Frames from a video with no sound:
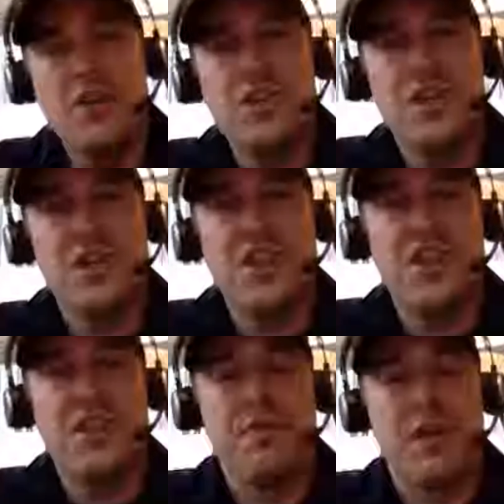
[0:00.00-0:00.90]
you to
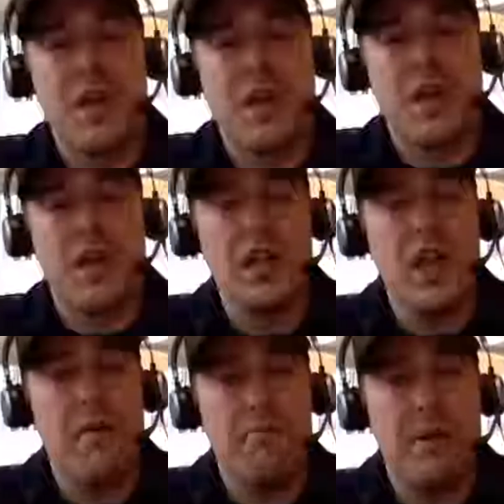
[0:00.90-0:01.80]

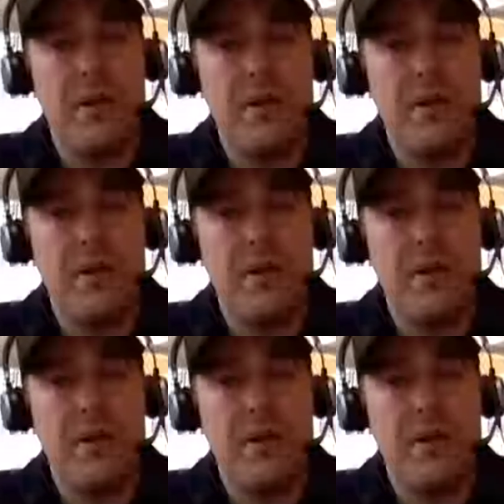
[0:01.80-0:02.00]
clump,